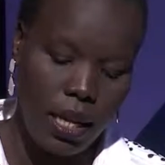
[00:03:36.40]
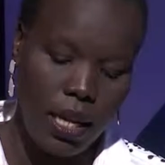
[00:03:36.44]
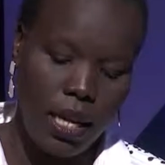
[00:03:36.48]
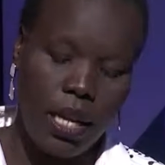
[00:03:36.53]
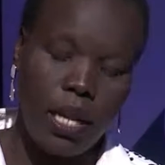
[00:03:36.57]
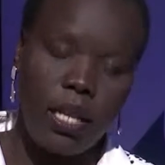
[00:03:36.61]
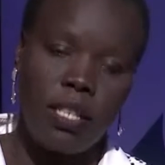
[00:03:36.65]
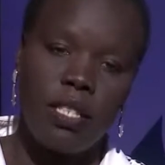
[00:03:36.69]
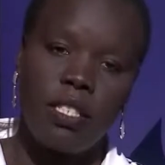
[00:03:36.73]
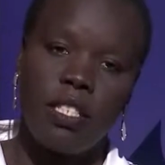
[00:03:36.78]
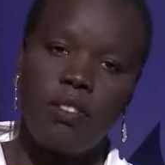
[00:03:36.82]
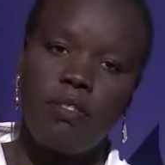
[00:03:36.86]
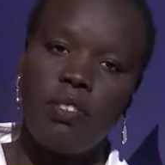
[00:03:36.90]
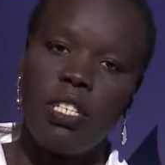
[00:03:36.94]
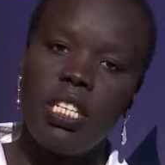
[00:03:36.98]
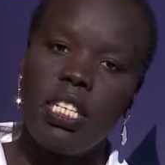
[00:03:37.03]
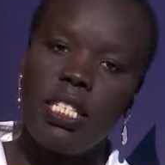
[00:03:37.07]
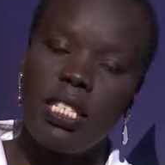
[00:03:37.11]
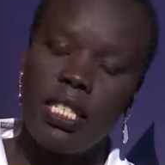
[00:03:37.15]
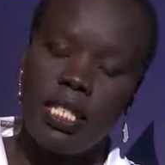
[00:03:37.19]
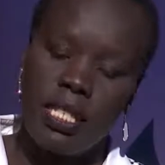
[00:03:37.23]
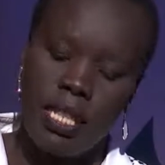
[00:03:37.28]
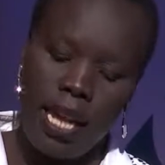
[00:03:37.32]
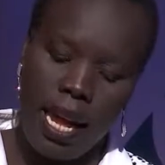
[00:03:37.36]
It is the
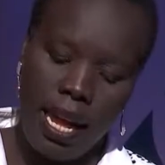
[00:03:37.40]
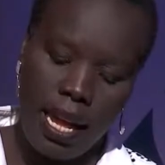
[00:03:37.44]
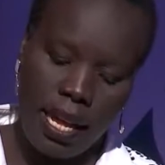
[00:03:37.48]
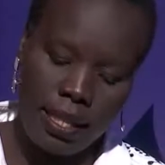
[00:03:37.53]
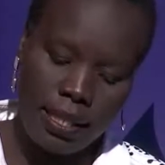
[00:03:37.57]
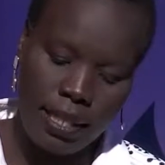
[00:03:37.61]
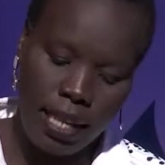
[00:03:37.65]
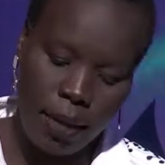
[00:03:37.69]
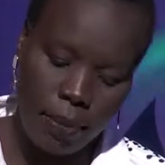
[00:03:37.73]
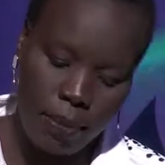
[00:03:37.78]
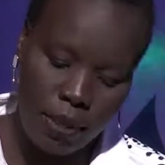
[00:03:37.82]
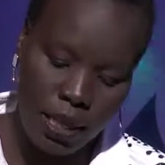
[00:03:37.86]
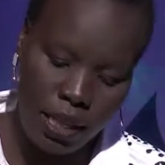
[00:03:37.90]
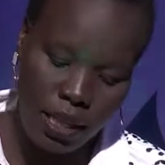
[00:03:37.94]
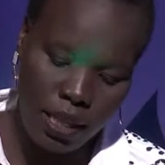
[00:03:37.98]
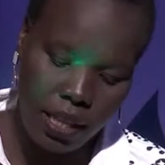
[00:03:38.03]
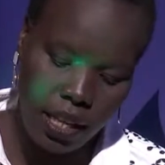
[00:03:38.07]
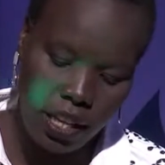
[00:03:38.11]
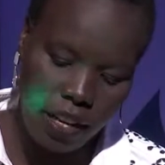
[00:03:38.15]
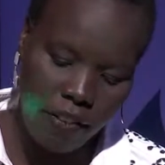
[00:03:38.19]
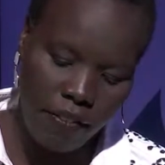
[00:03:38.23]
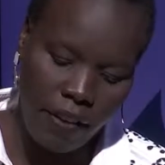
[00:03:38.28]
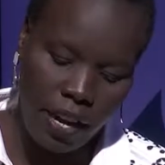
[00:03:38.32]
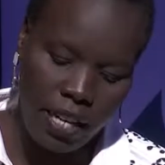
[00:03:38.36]
reason I accepted the
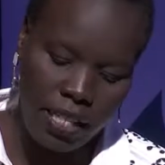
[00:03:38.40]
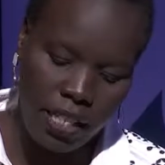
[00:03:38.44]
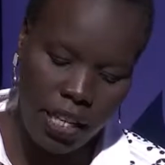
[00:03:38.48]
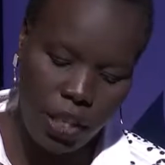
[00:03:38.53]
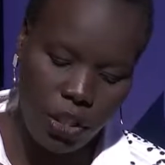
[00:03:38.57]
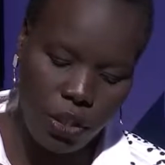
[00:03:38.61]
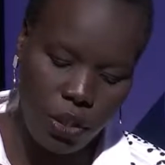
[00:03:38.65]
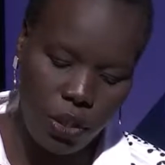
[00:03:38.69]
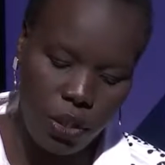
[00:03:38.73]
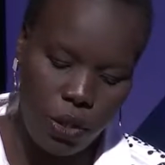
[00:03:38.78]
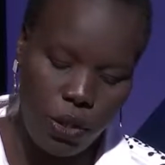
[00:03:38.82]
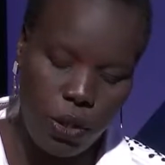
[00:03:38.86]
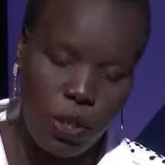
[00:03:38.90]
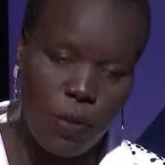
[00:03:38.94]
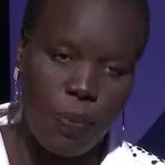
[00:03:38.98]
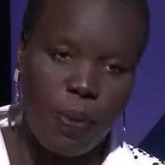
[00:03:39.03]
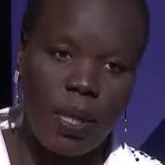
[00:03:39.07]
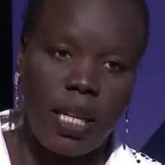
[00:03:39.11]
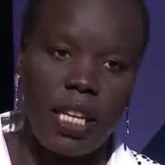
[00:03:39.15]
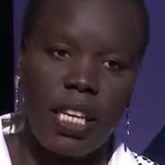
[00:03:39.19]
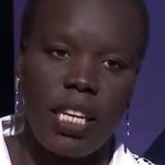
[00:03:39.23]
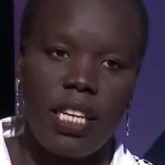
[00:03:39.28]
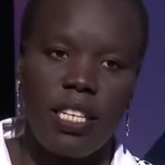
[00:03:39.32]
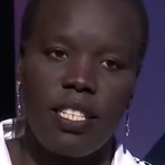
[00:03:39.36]
invitation to
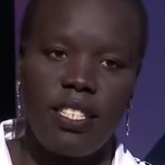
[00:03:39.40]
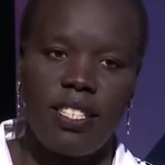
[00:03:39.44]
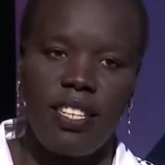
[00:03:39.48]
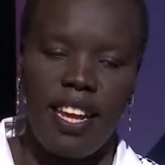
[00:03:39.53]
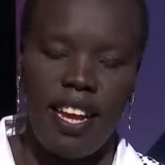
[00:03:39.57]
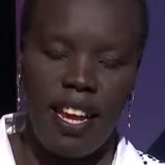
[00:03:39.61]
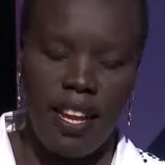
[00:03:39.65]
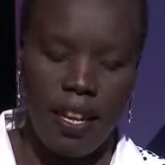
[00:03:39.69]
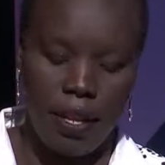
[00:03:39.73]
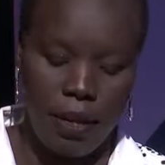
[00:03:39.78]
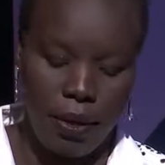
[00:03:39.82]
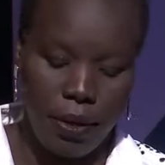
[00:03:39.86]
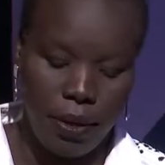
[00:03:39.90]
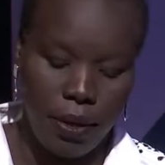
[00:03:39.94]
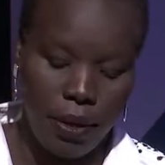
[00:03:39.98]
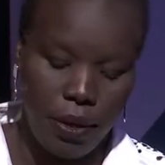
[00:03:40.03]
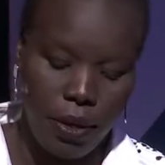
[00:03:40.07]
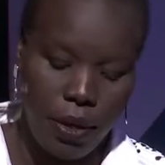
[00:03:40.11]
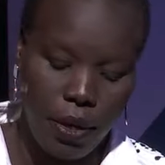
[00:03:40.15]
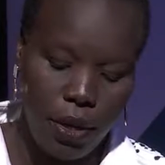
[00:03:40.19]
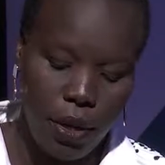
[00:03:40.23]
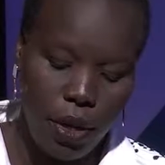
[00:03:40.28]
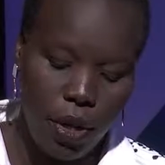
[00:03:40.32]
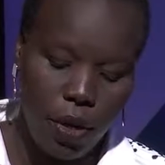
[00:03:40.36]
speak here today,
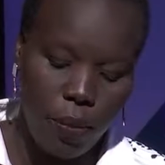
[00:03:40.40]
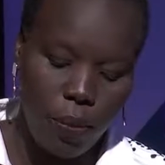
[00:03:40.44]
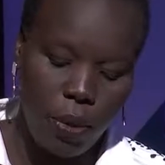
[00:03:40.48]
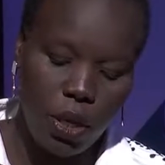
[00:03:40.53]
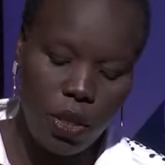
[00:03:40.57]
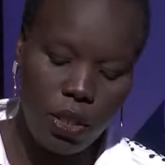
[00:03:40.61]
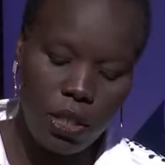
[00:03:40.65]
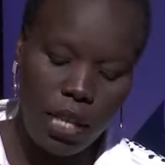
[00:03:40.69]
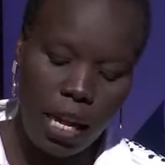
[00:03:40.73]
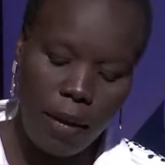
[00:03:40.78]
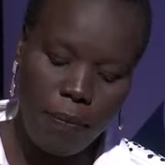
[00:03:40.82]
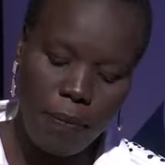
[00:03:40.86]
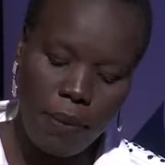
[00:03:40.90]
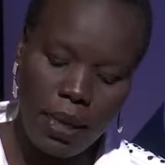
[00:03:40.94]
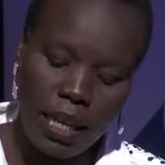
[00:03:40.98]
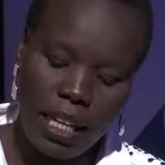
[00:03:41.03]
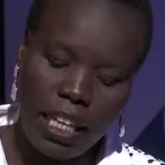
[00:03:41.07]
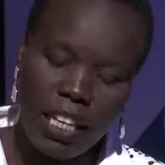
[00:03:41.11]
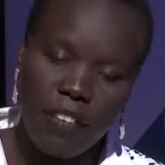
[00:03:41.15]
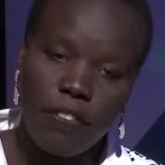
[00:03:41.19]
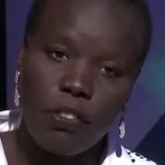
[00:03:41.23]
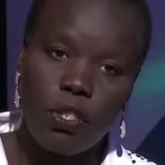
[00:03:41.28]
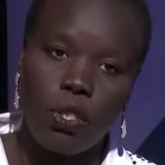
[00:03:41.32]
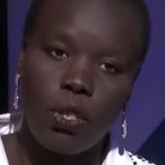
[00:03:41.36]
because I
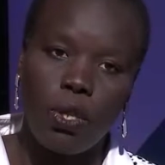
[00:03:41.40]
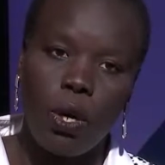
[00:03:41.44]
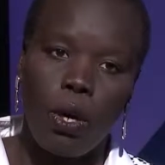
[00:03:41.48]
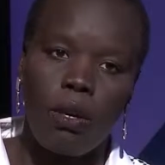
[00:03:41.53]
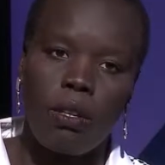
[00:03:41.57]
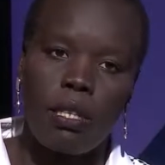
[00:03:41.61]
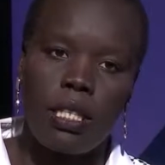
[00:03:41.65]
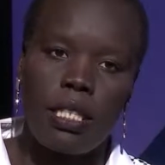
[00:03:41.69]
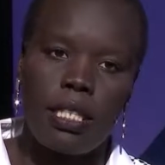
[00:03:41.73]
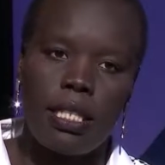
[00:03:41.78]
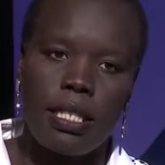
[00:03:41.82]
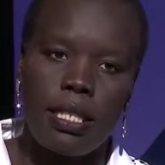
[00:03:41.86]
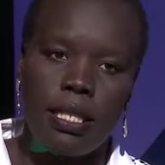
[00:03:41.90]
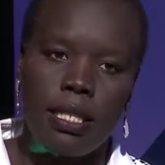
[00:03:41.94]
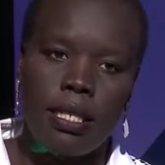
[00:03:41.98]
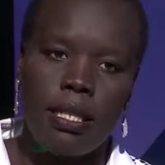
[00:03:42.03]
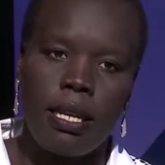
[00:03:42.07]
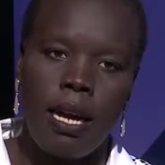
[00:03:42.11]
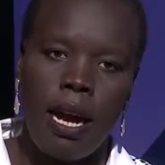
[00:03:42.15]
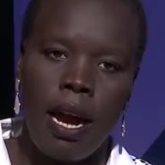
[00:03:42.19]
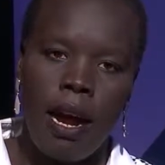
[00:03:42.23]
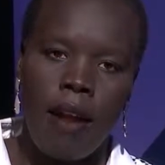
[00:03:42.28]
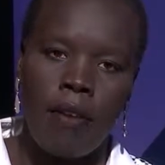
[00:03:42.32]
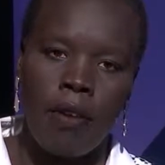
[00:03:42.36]
believe stories
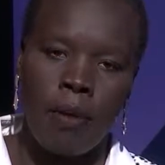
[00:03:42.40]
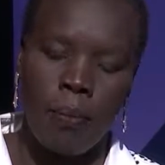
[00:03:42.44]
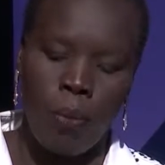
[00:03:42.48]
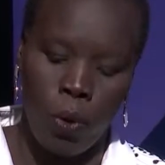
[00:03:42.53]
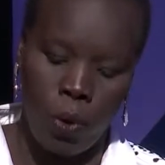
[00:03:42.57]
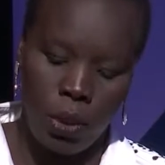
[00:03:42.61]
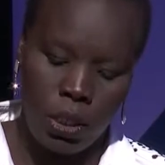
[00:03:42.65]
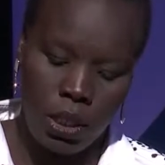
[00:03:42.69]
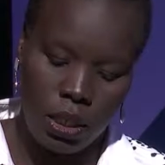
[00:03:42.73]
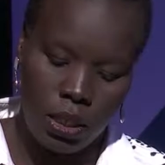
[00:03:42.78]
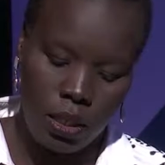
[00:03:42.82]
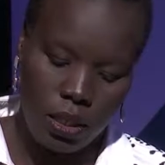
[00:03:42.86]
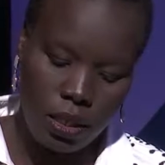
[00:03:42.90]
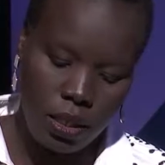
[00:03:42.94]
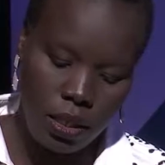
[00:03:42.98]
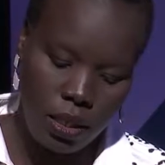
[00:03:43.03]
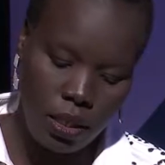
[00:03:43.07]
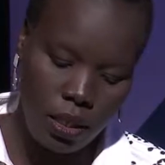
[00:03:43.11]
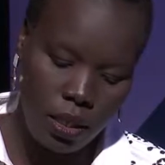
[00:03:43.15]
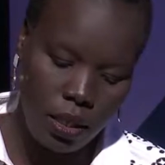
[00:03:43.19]
are important.